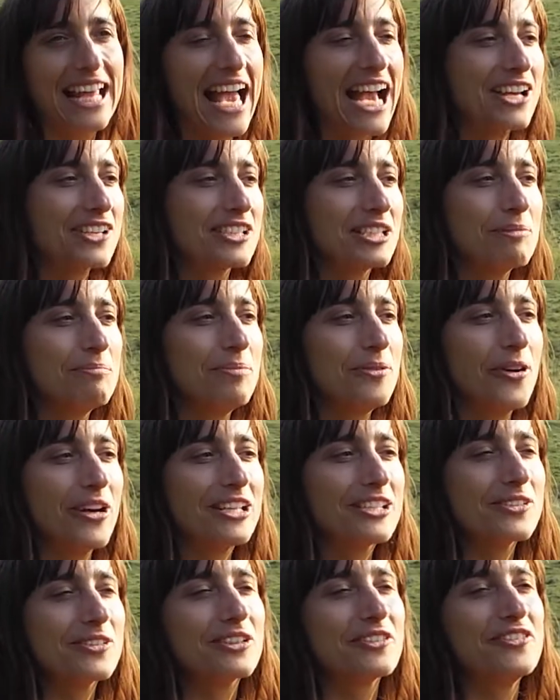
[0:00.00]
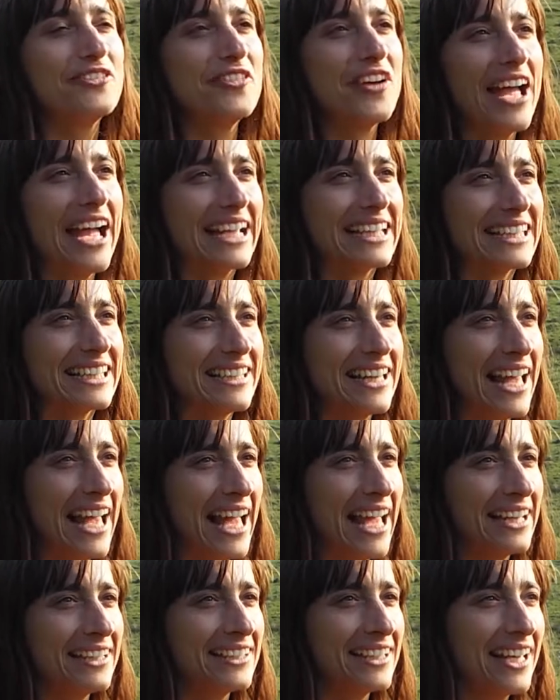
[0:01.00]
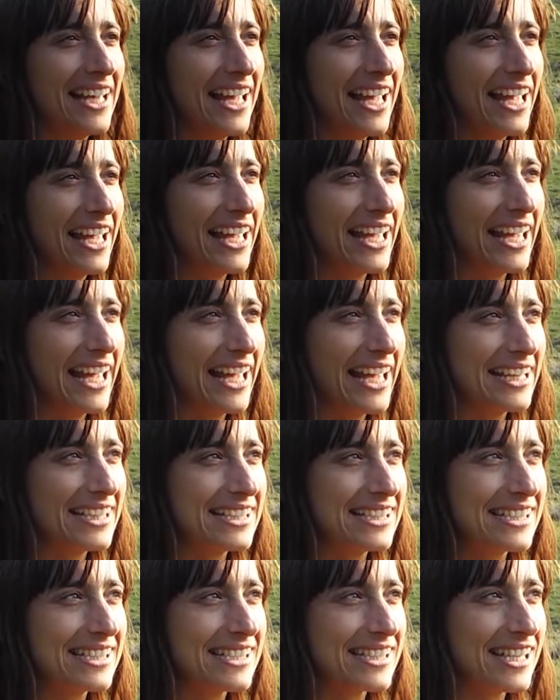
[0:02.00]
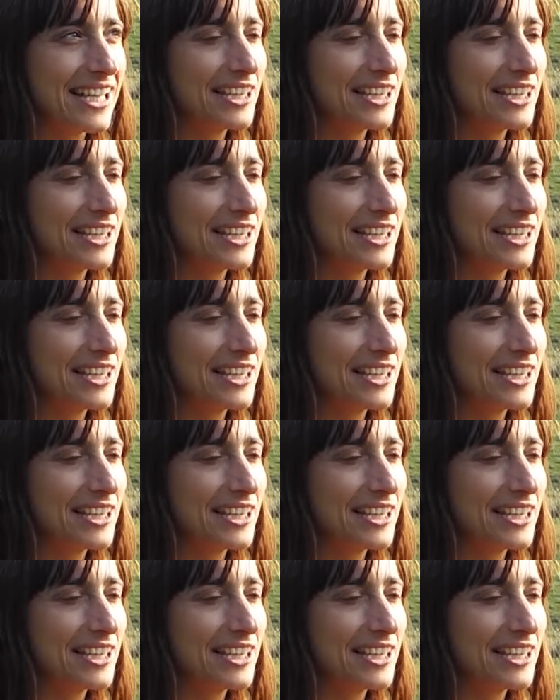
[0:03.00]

actually points to the fact that it's